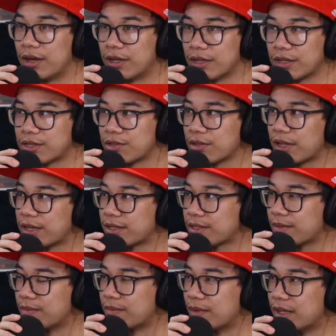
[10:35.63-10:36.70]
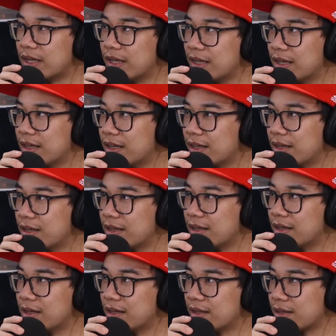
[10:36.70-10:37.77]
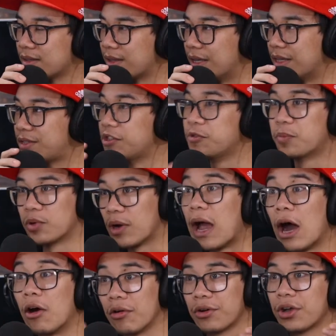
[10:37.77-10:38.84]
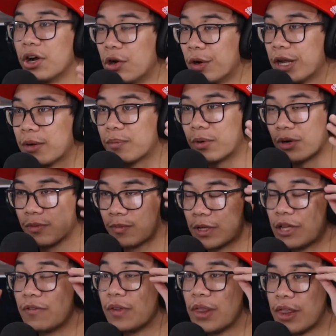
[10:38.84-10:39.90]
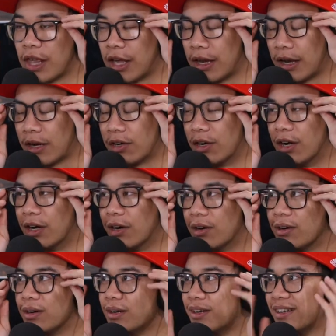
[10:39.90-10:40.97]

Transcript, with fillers: Unless you're like some like super outgoing even then, I don't know.